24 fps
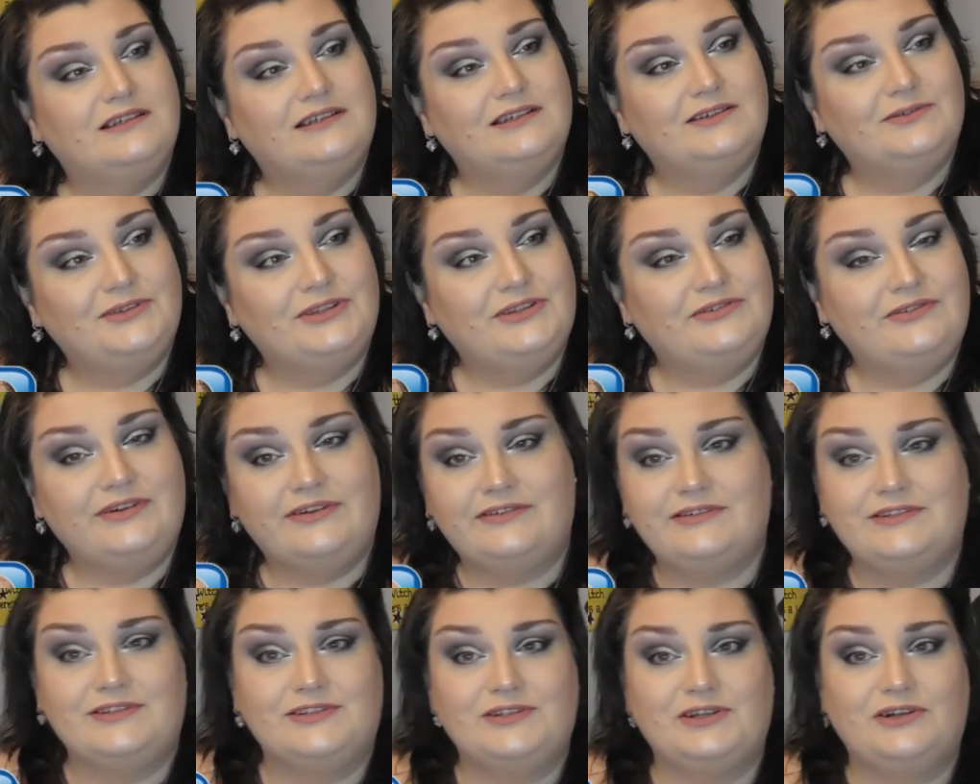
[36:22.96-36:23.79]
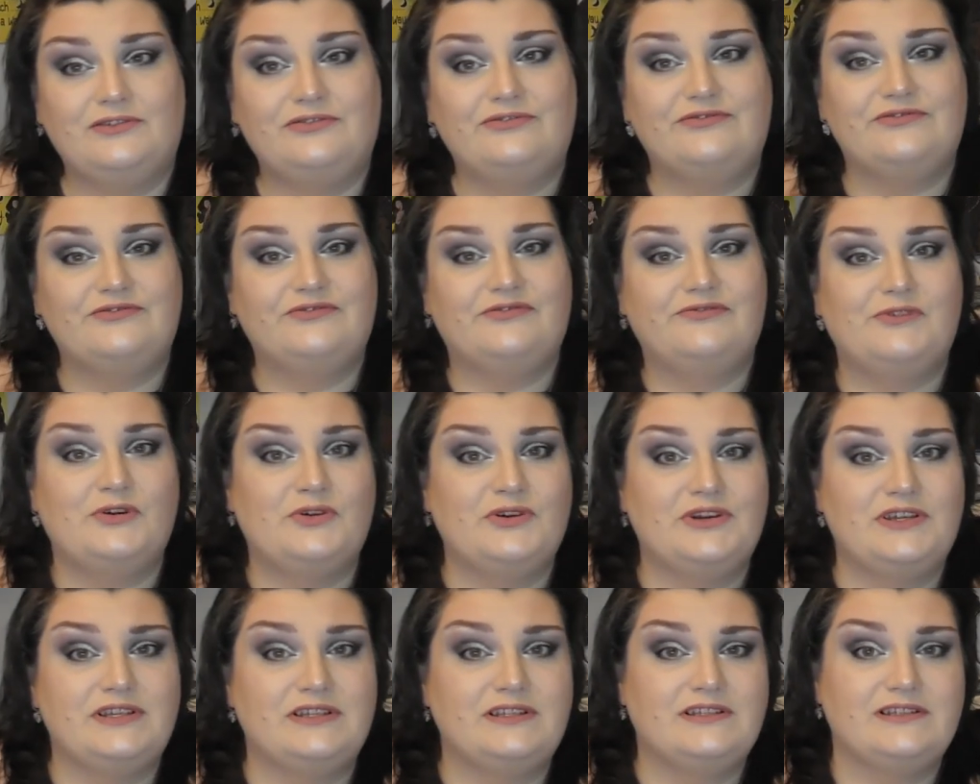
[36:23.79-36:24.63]
with a very soft
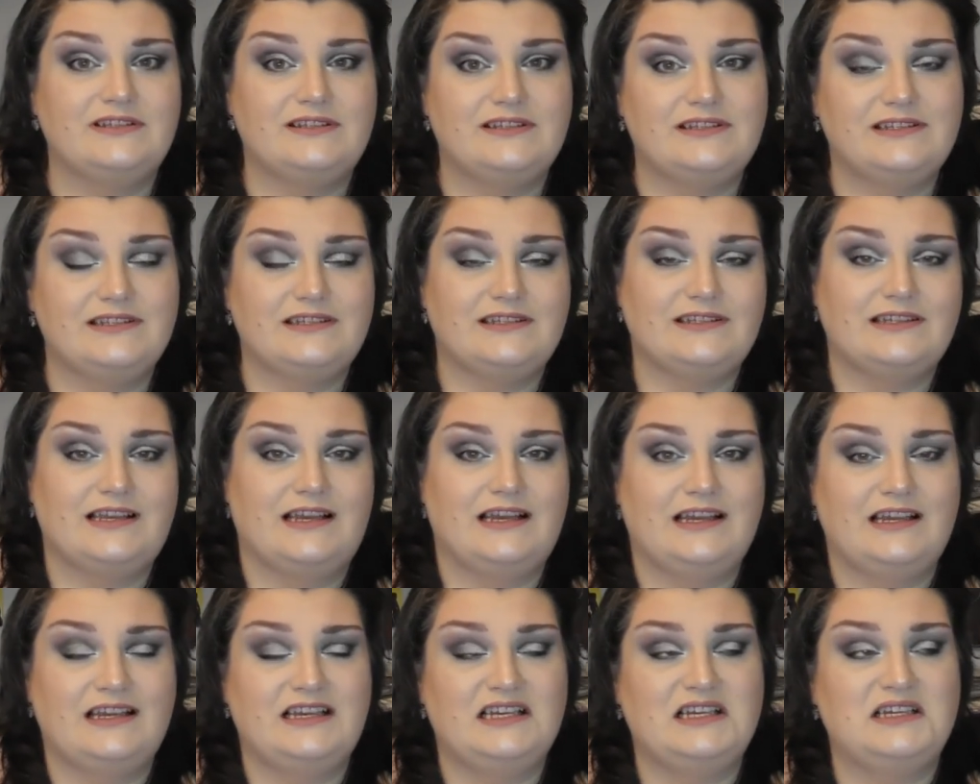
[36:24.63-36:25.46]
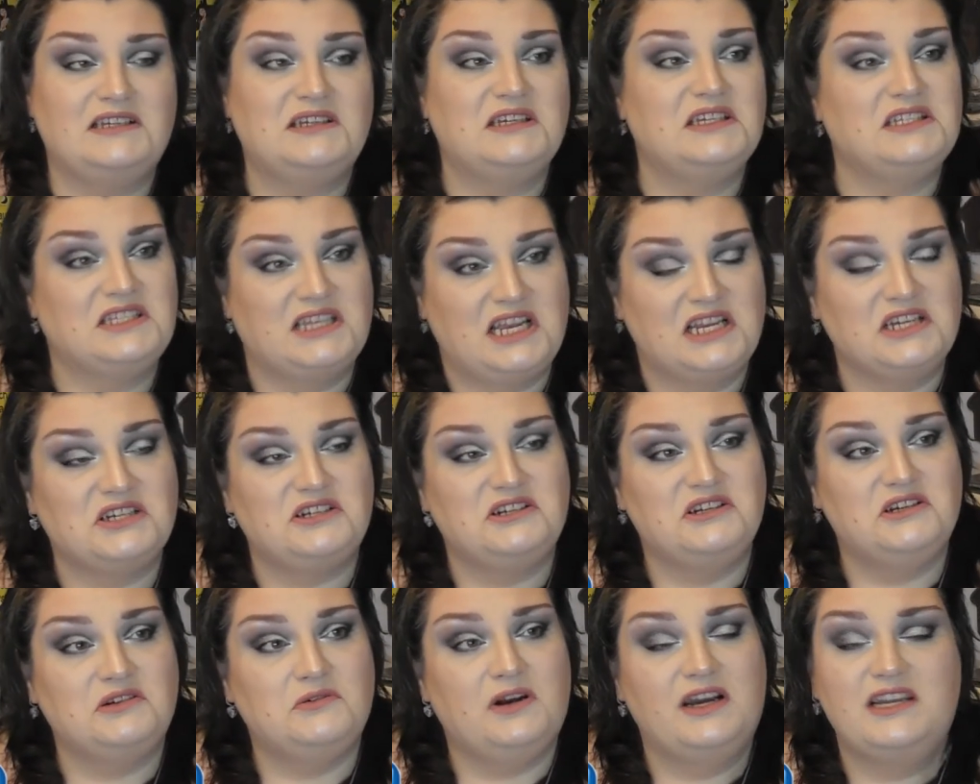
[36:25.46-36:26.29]
voice uh, is
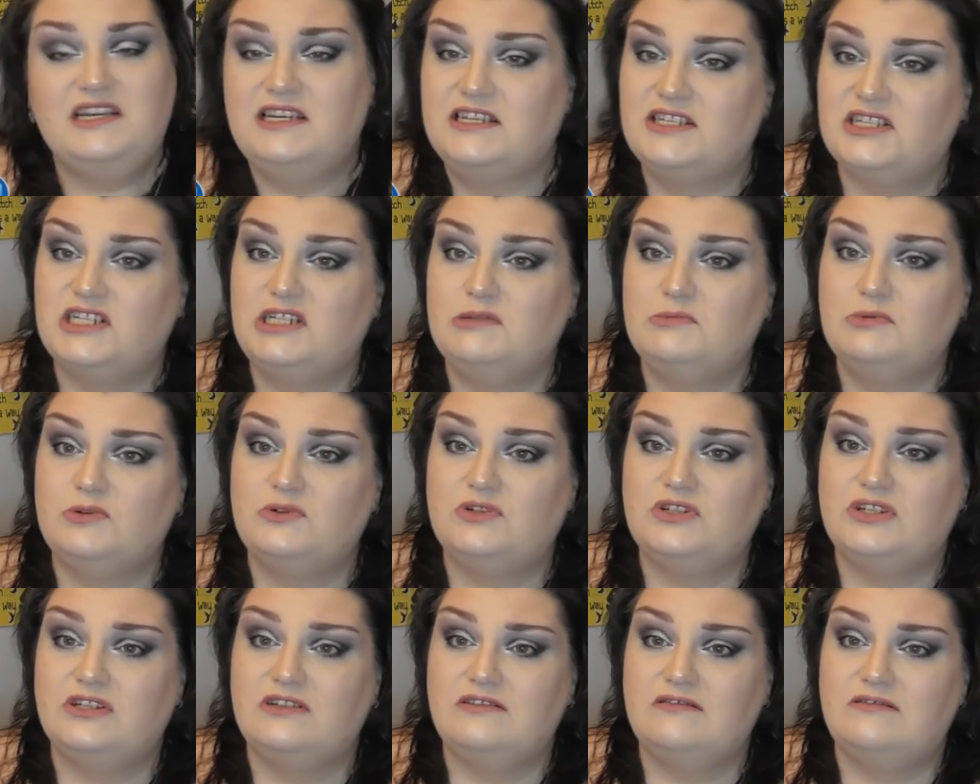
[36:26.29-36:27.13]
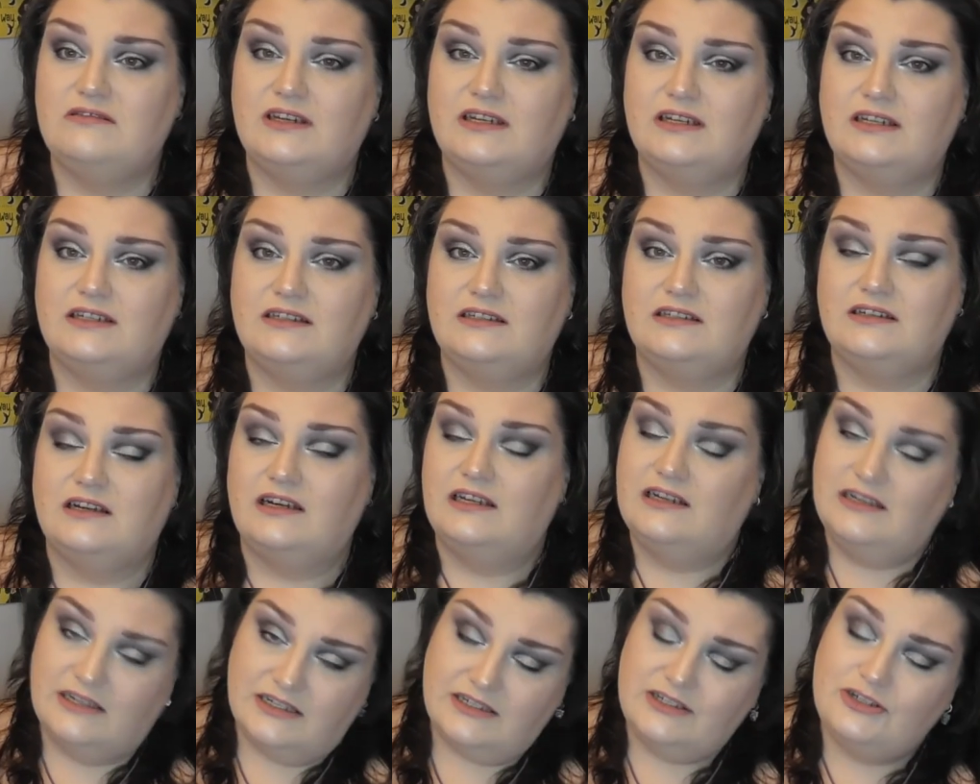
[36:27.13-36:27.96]
actually quite listenable to, and I
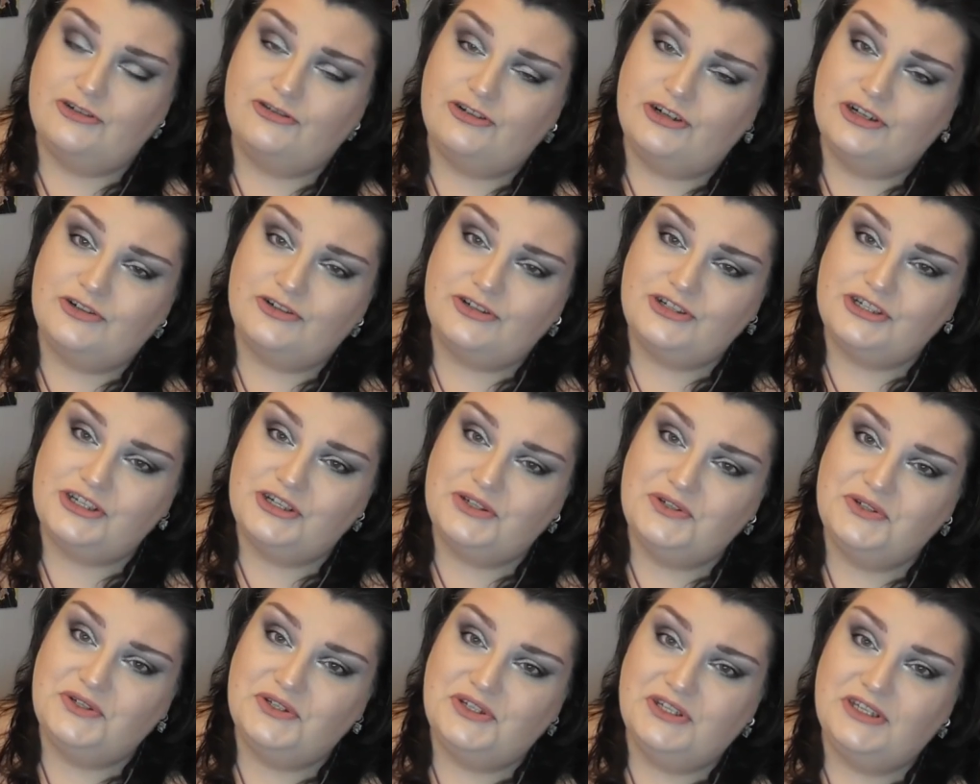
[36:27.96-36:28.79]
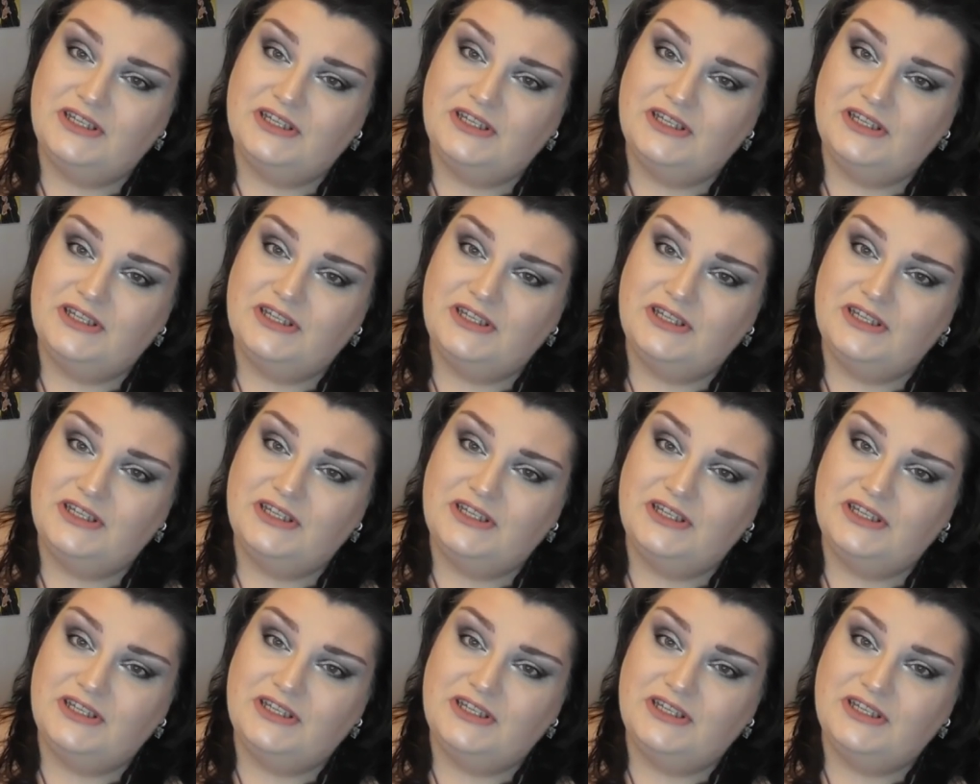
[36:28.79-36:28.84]
learned a trick or two,